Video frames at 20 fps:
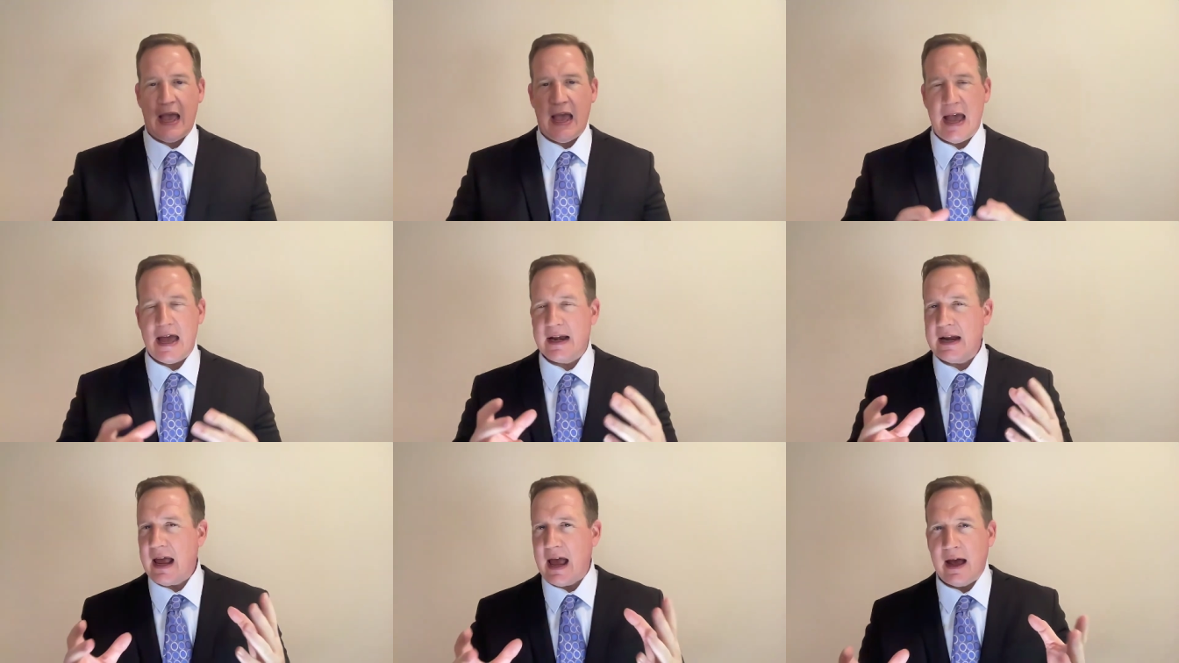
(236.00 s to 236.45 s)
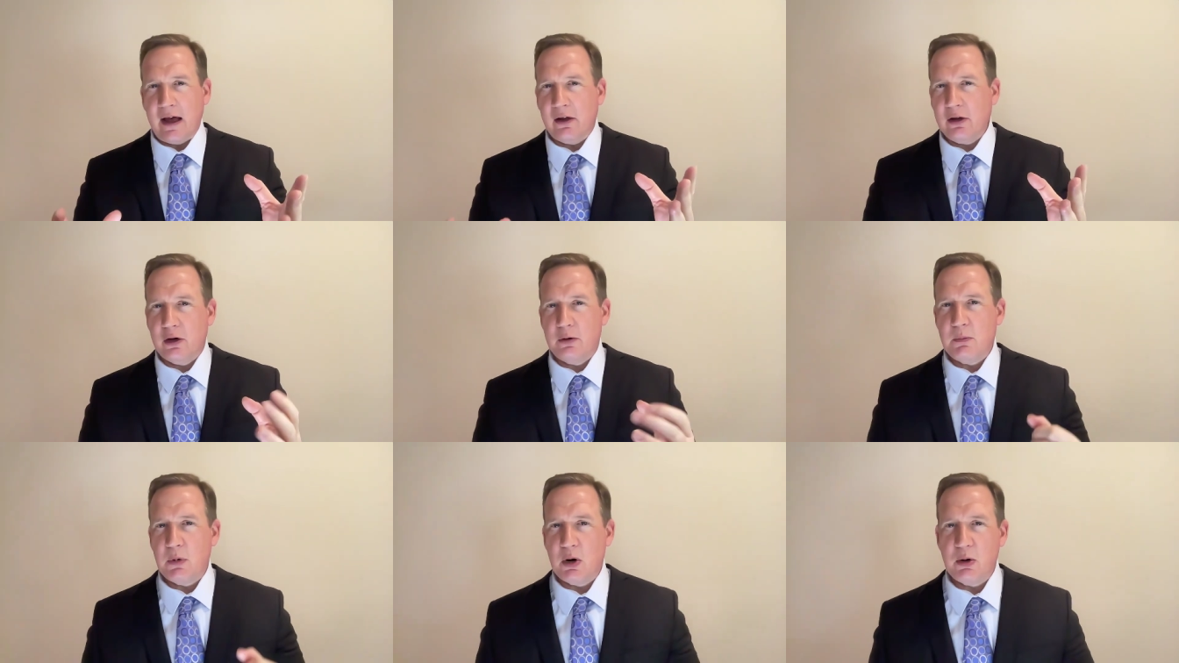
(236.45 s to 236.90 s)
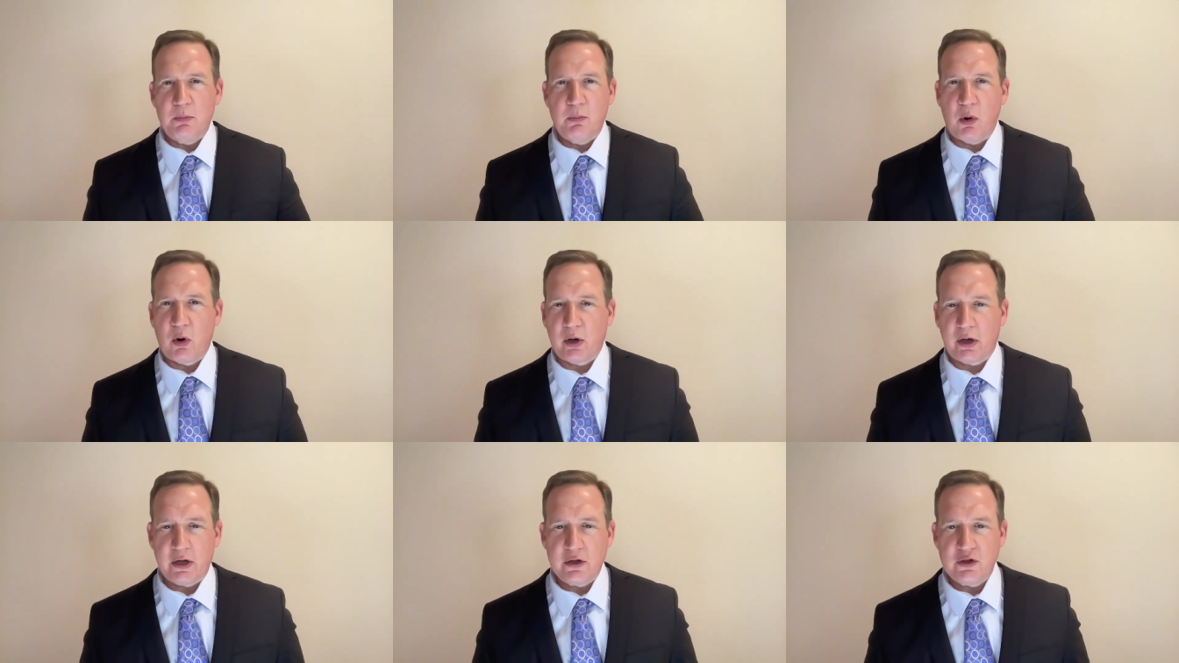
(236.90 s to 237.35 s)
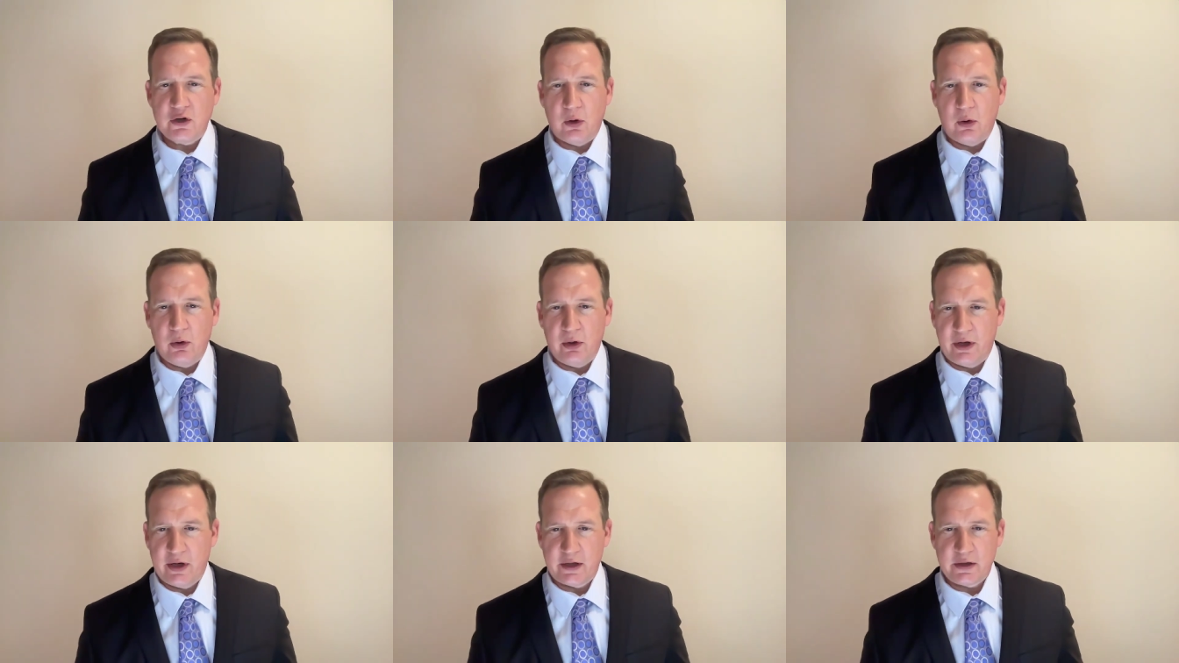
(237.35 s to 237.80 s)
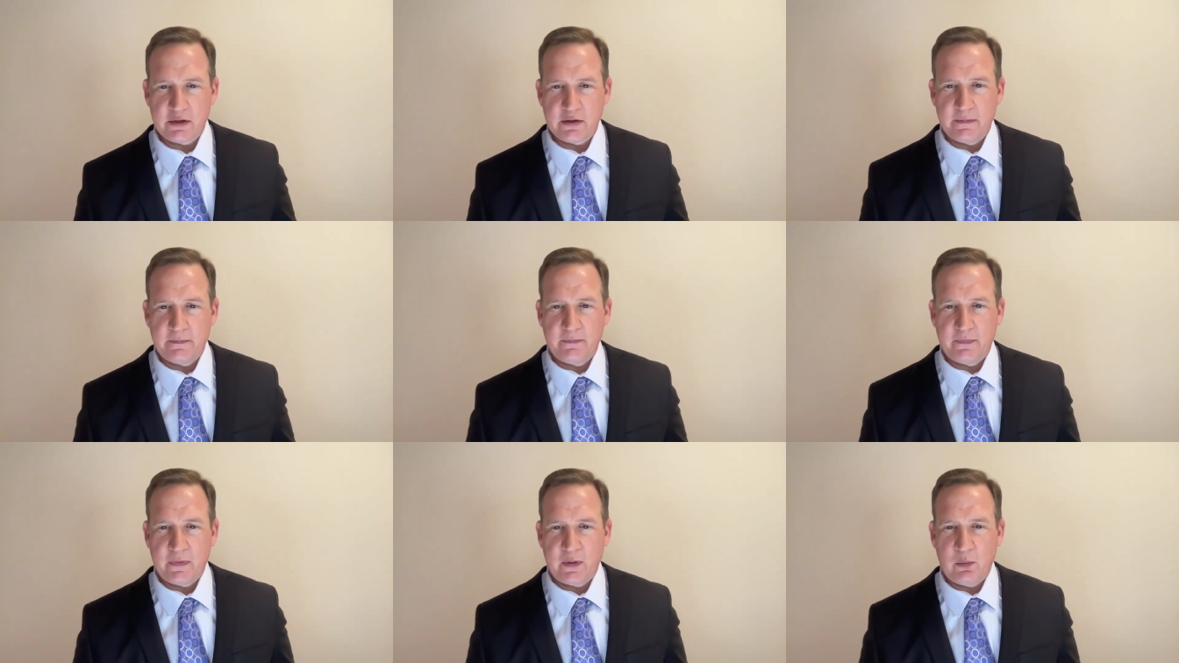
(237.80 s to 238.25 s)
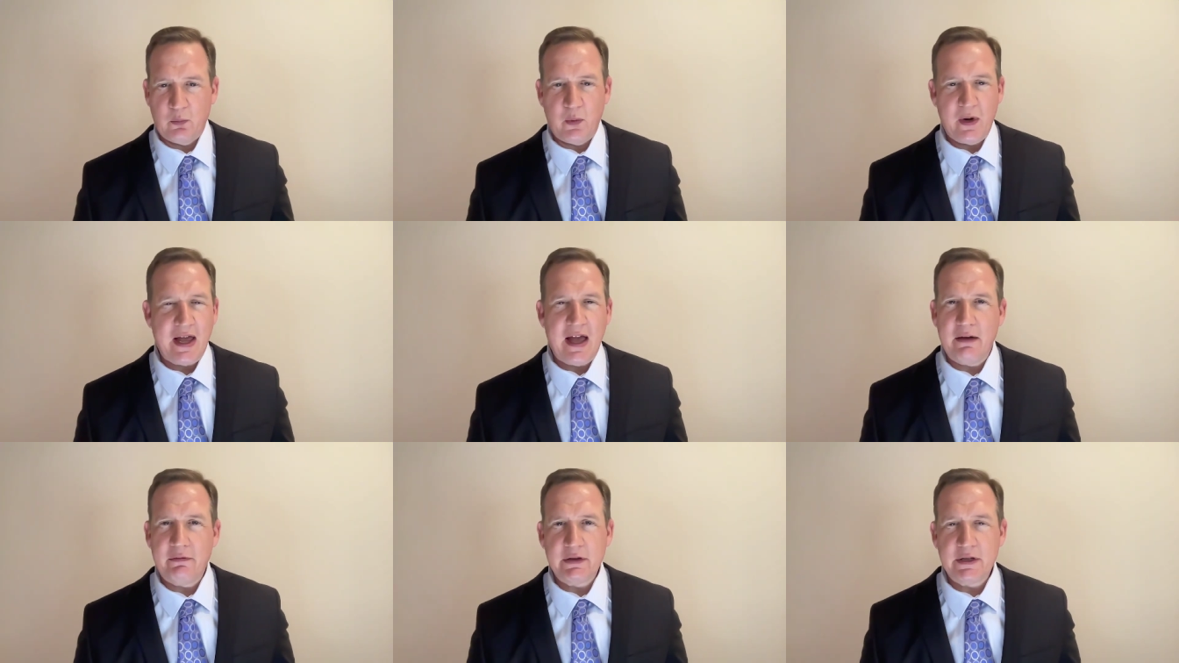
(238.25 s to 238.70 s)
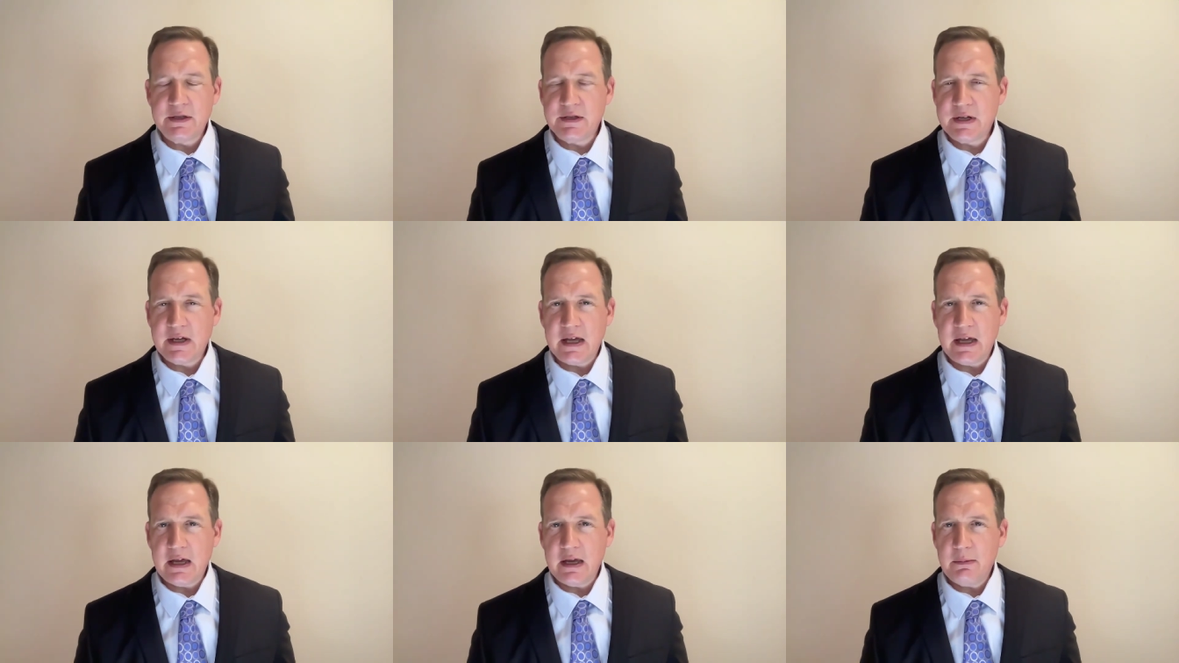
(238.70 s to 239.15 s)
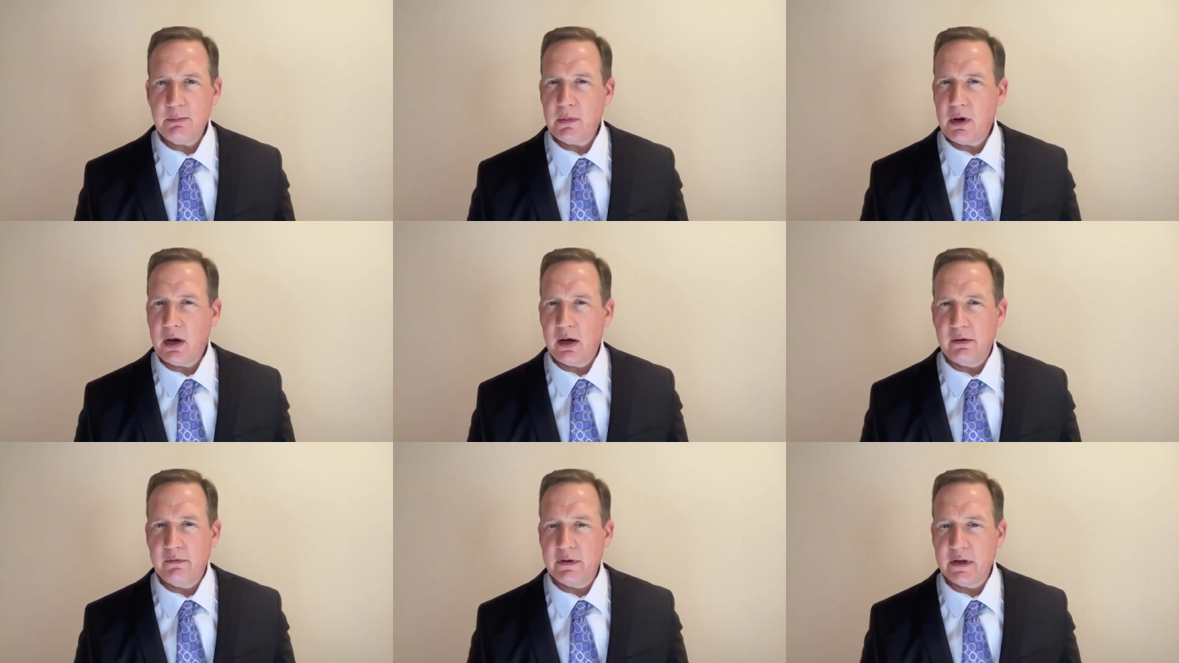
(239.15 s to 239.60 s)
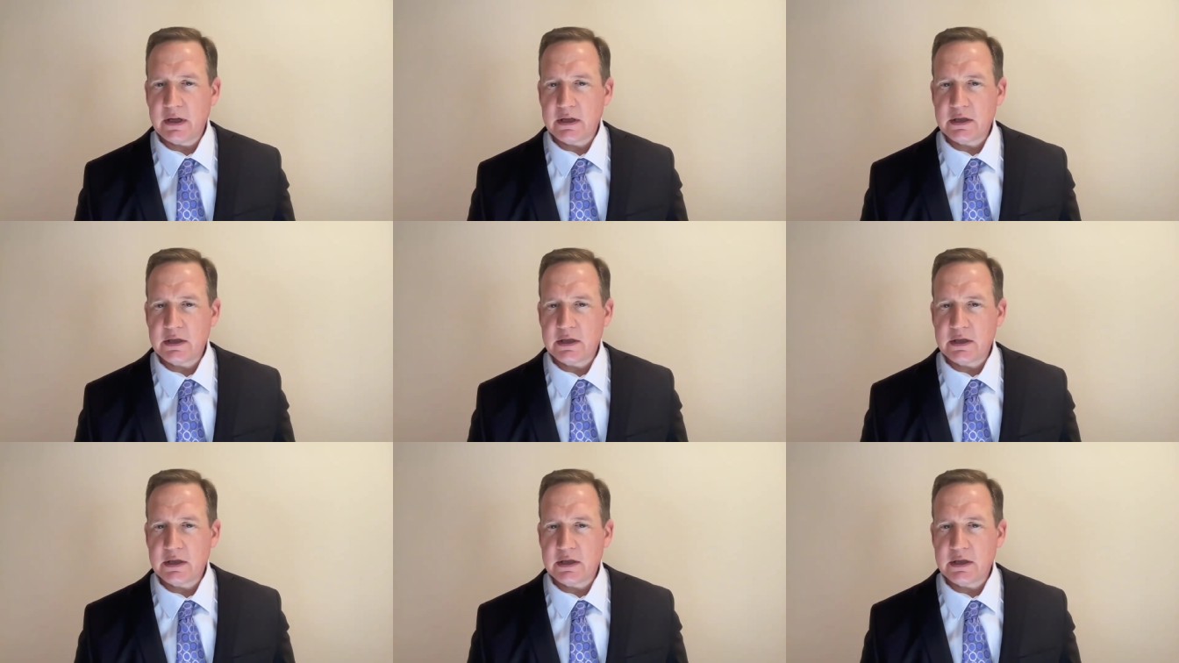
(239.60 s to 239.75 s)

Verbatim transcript: At Alamo Mortgage Holdings, we have a team of